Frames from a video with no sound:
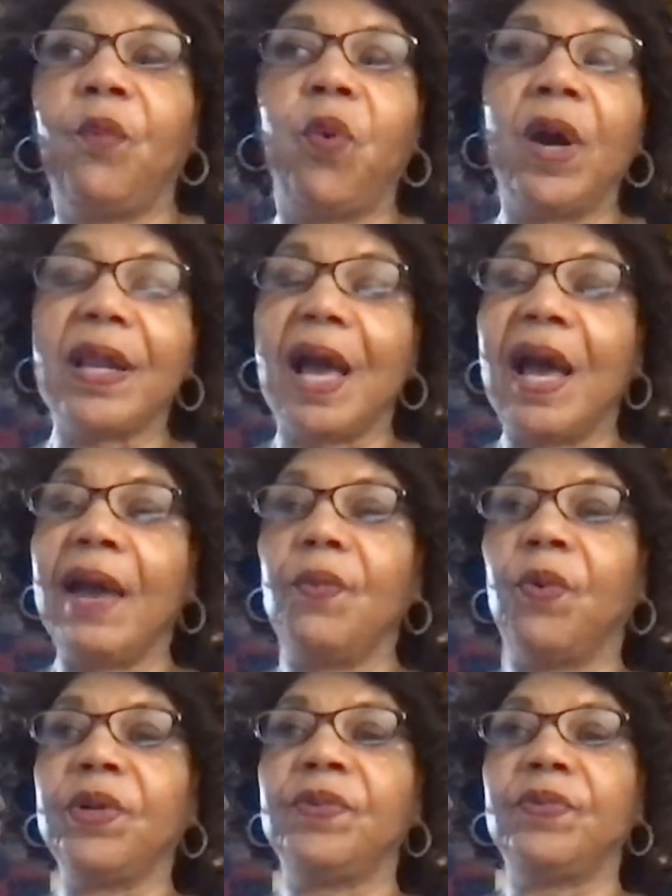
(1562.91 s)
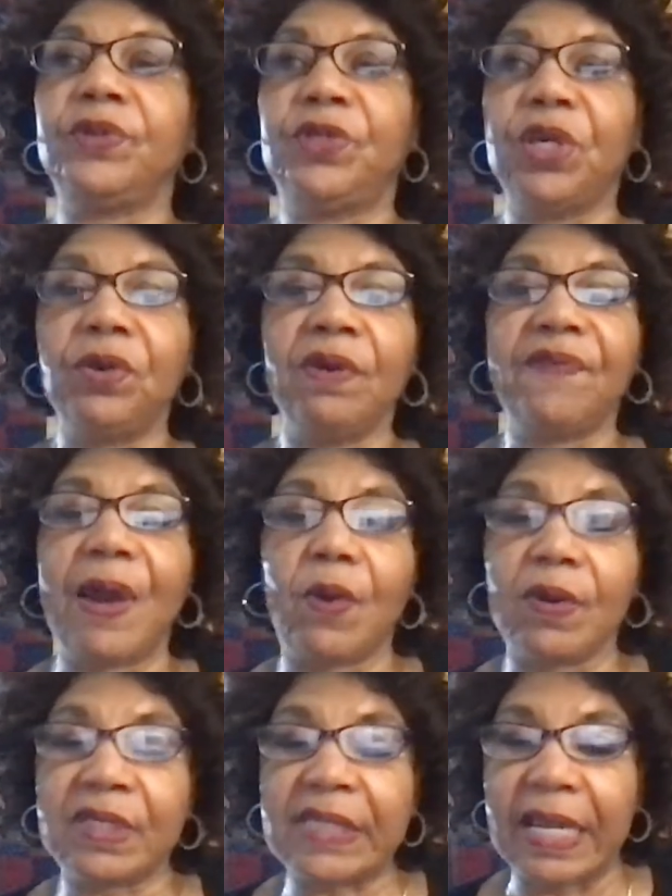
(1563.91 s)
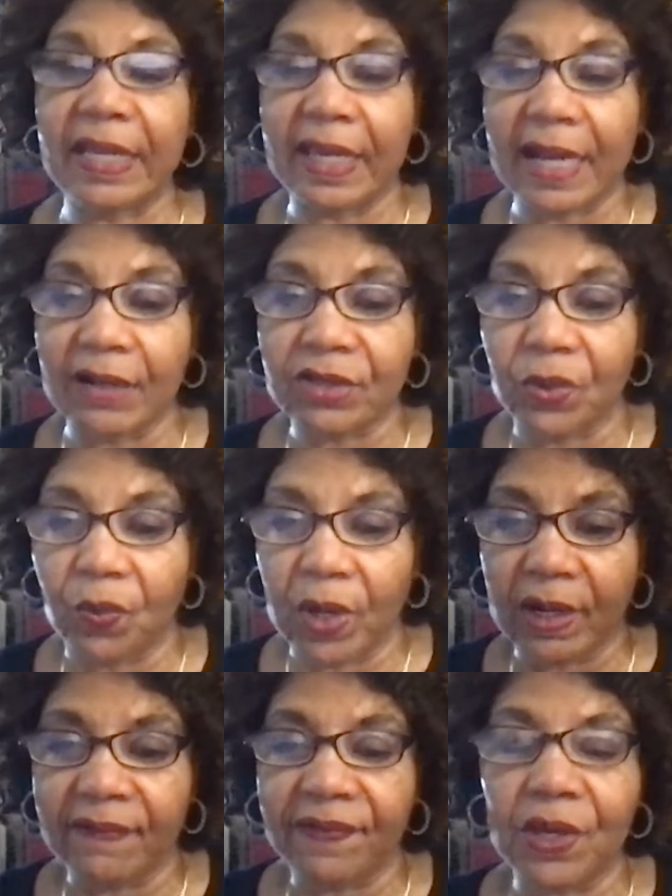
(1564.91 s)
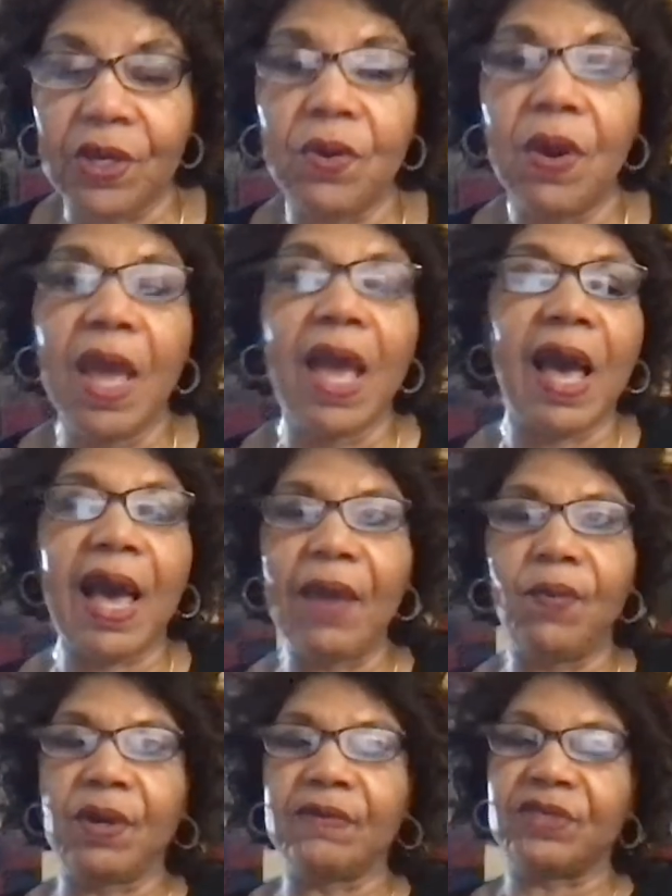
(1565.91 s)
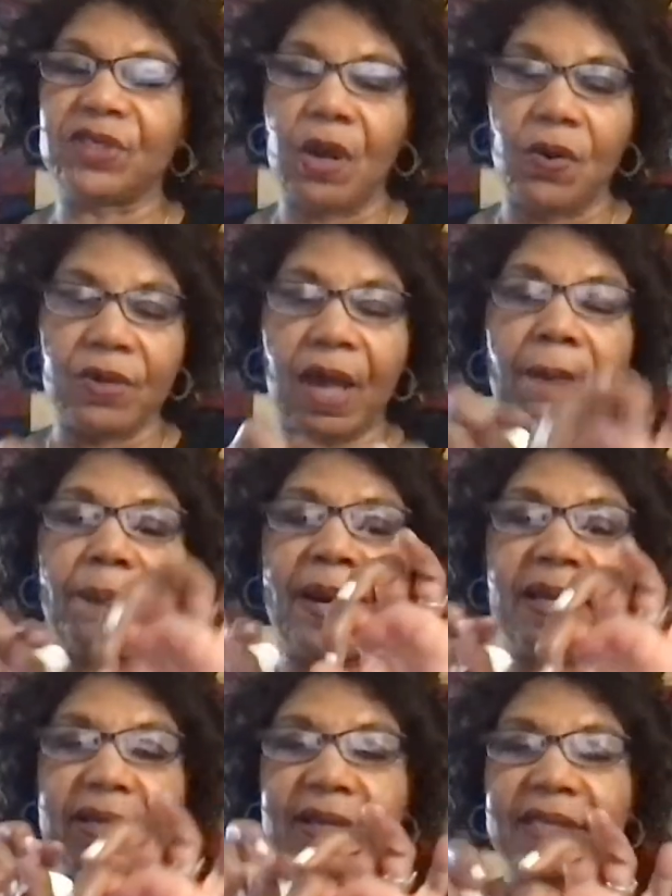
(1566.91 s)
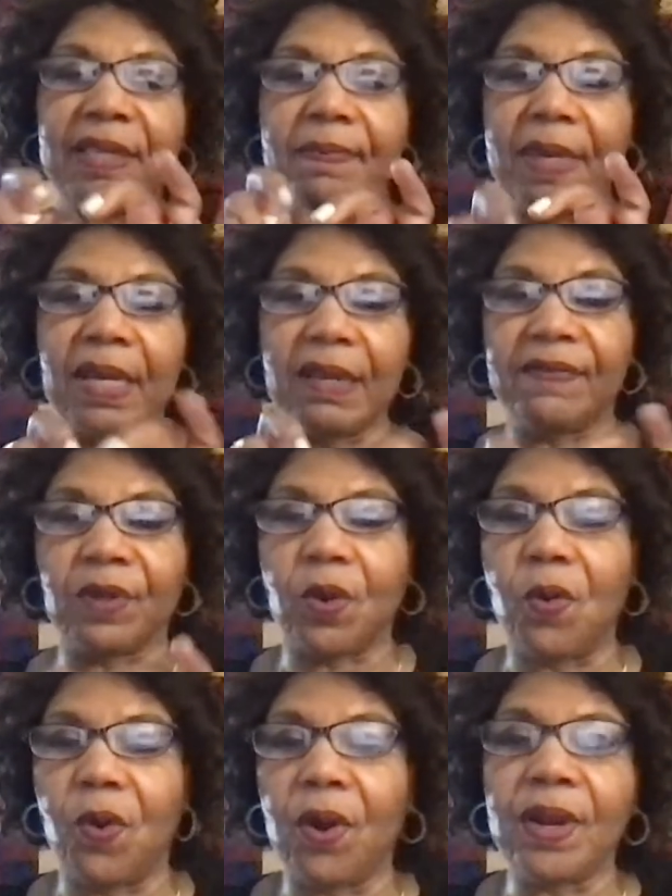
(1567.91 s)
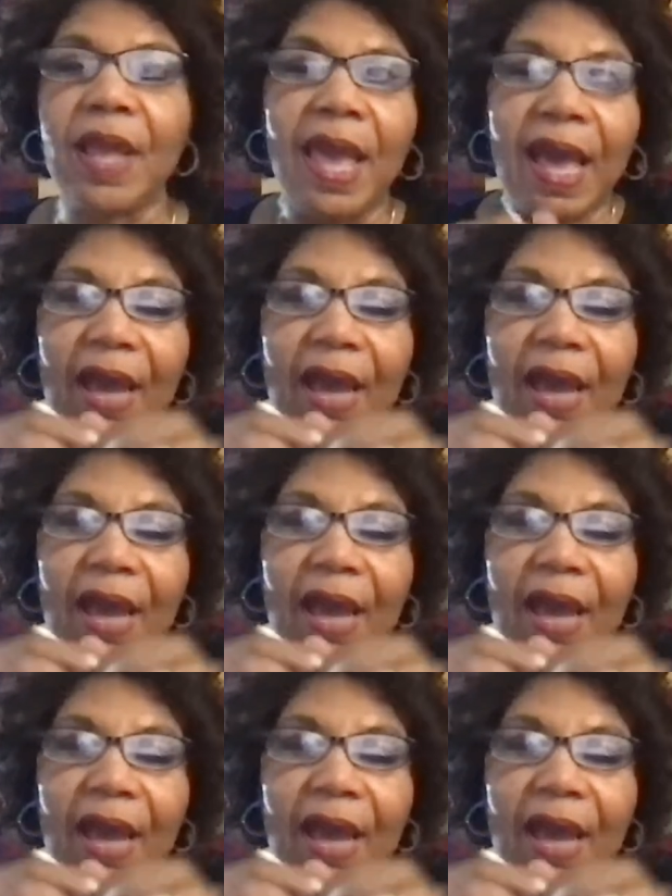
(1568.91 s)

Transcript: What I would do if I were sending it out to one of you, I would have sewn a button in the middle of the corn.